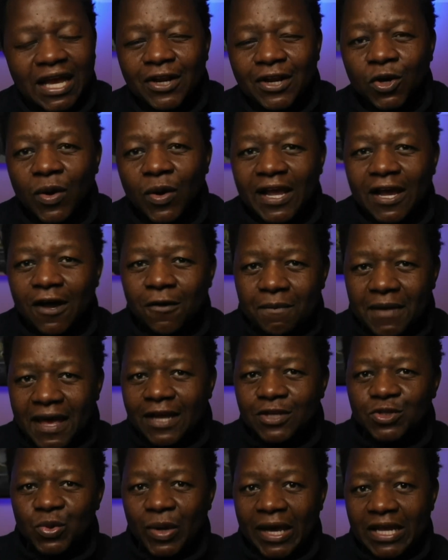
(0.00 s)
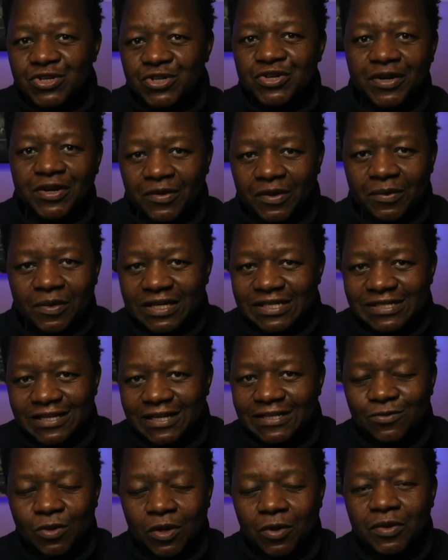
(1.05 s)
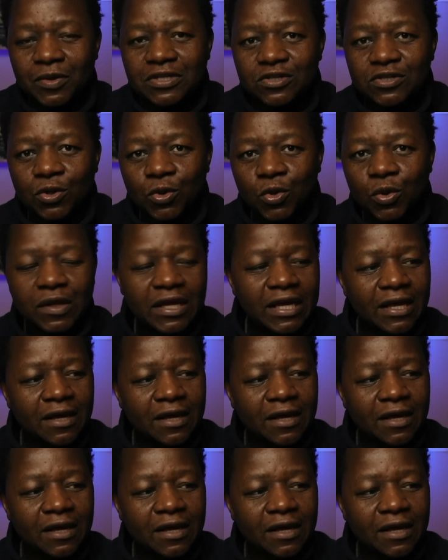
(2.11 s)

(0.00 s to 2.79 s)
I know I come back to engineering because that's what we do,